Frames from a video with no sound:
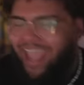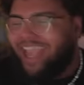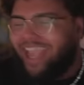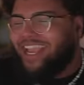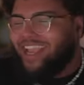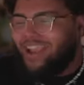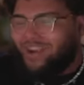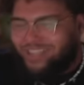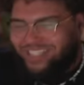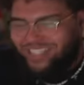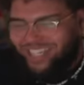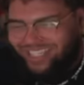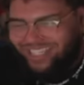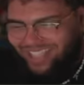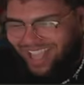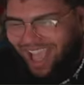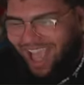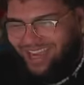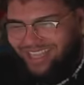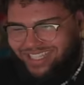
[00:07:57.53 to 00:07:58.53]
You just
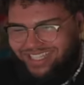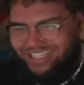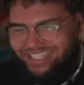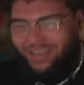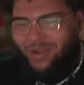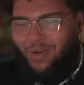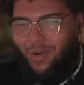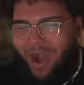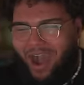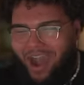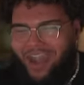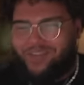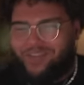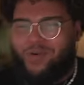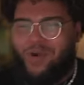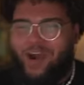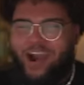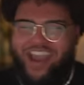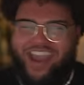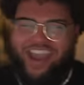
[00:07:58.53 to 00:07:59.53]
got a
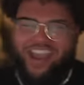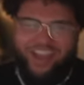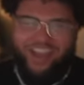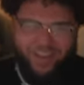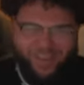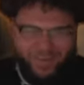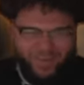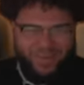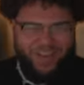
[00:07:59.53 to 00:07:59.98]
squad wipe.